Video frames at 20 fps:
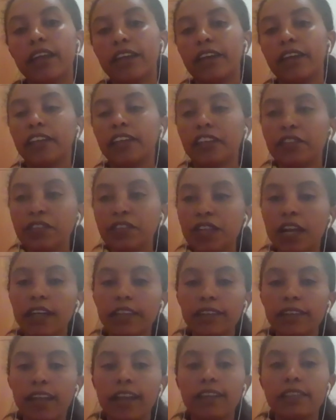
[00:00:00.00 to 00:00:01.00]
and artificial
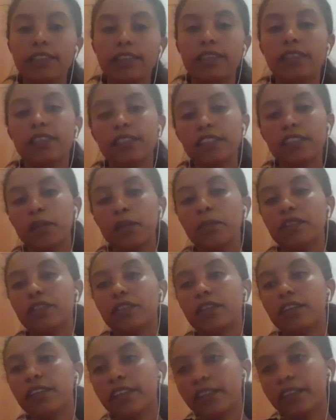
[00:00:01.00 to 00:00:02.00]
intelligence system
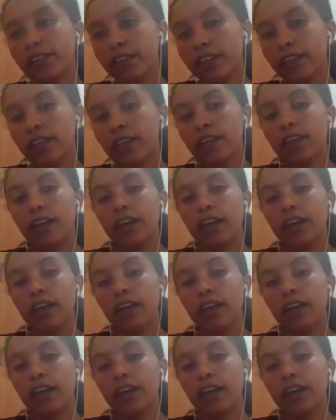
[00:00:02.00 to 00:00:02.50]
is clearly